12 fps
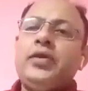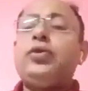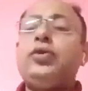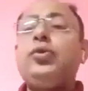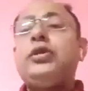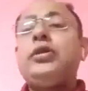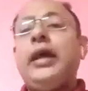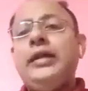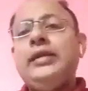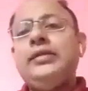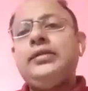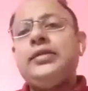So to
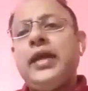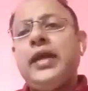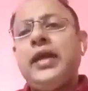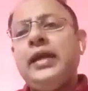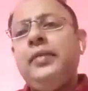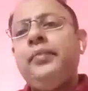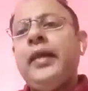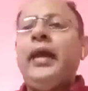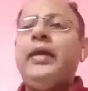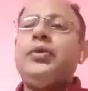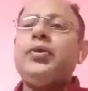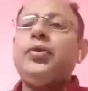tackle China
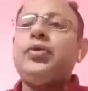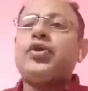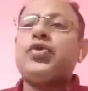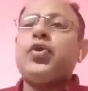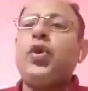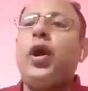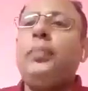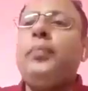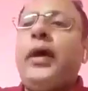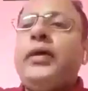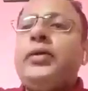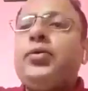and to
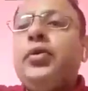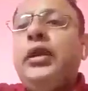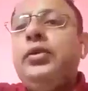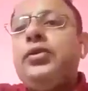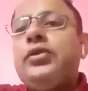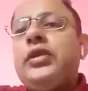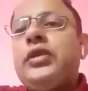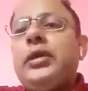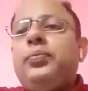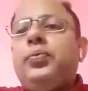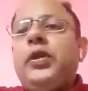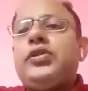stop and to reduce
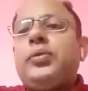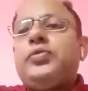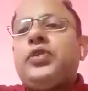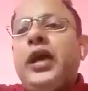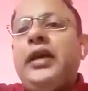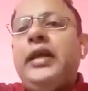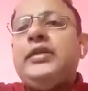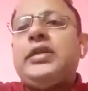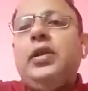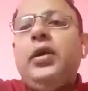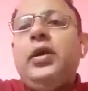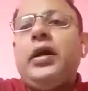the influence of China in
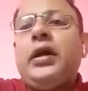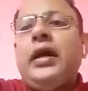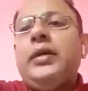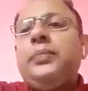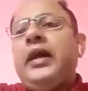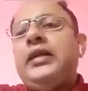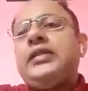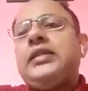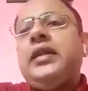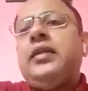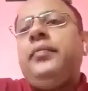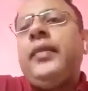Sri Lanka, in
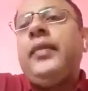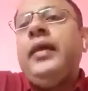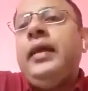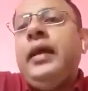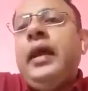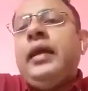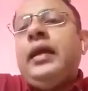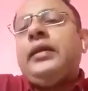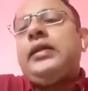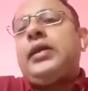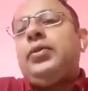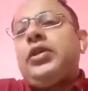Pakistan, and
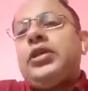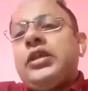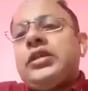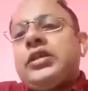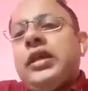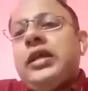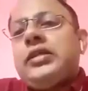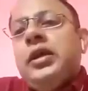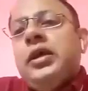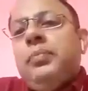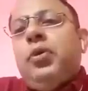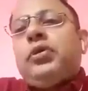other South Asian states,
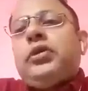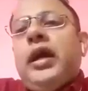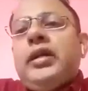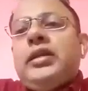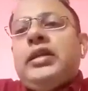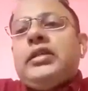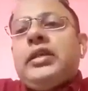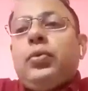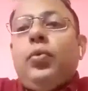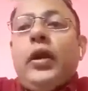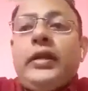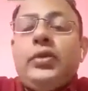both countries
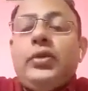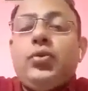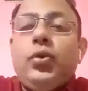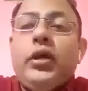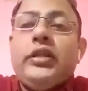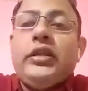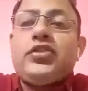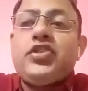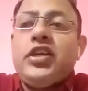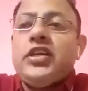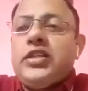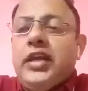are working together
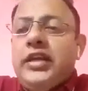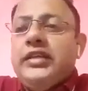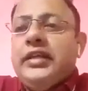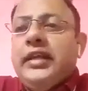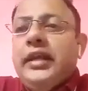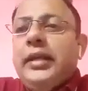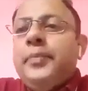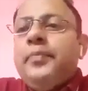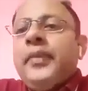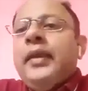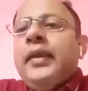strategically.